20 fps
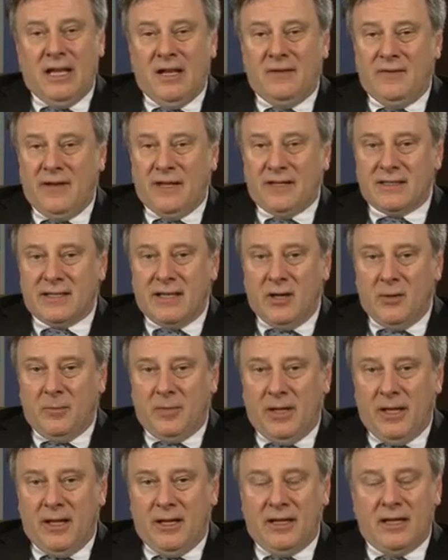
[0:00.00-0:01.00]
Advanced care
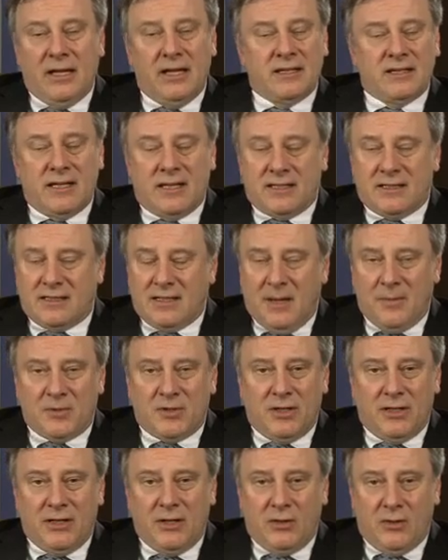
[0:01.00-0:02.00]
planning is
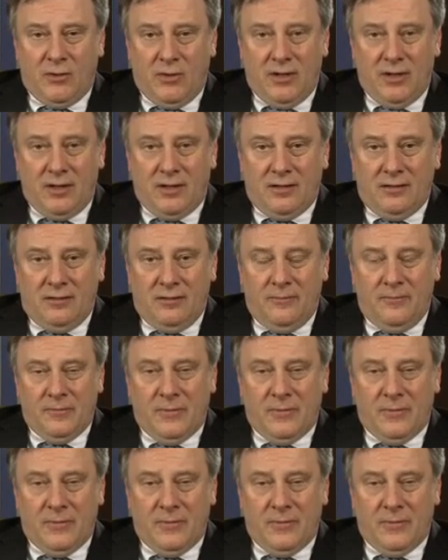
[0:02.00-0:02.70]
exceptionally critical.